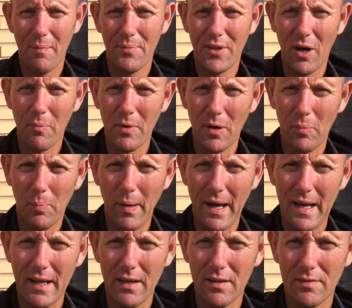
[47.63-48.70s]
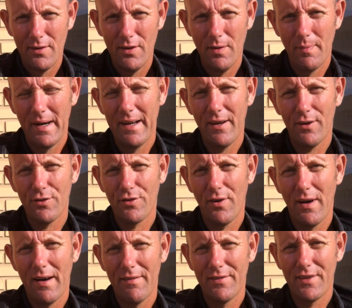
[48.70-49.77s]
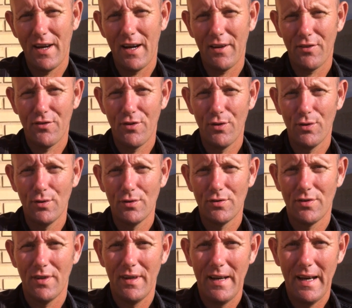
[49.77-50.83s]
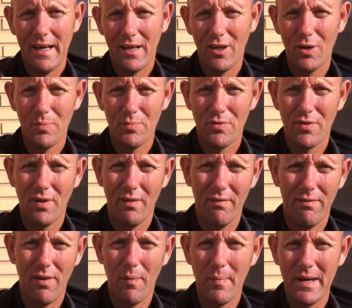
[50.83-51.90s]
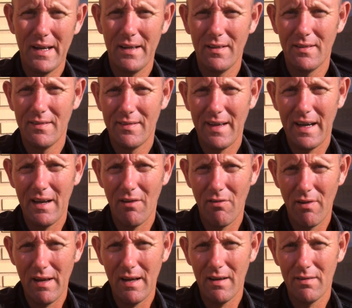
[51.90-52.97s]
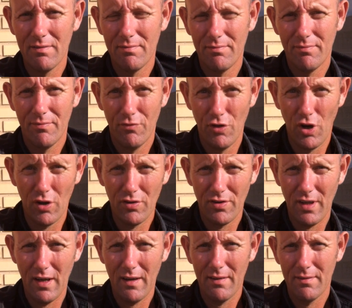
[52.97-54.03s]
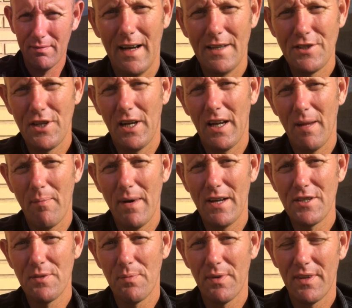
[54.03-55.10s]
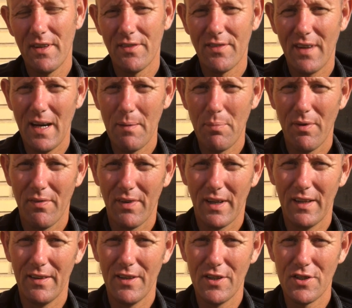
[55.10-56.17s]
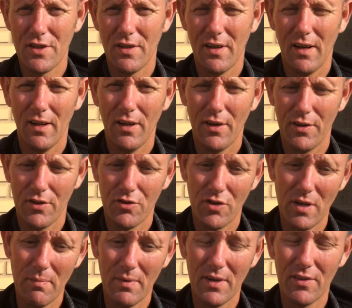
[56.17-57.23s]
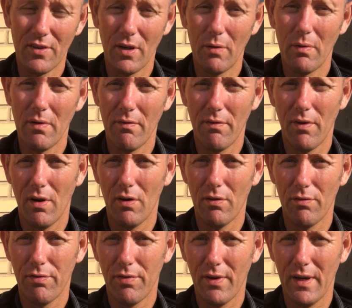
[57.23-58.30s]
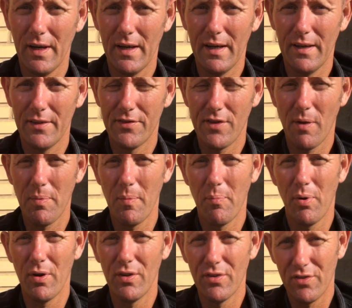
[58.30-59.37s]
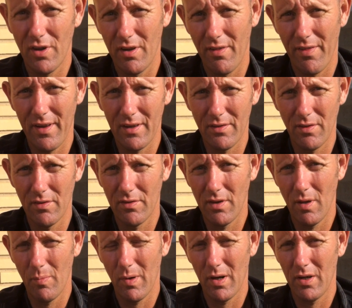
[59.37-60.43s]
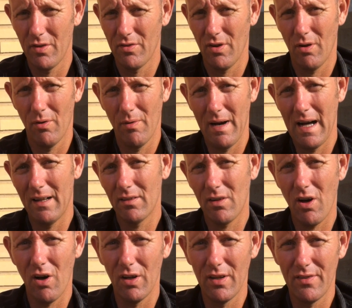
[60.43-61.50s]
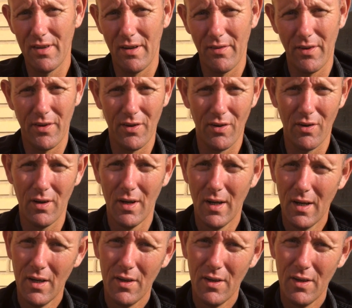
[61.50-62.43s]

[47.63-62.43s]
abdominal pain. You might also have dark stools, hiccups, vomiting, diarrhea, nausea. As you can imagine, with this type of a condition, a lot of the treatment is going to involve stopping putting certain things into your body. So alcohol is out the door,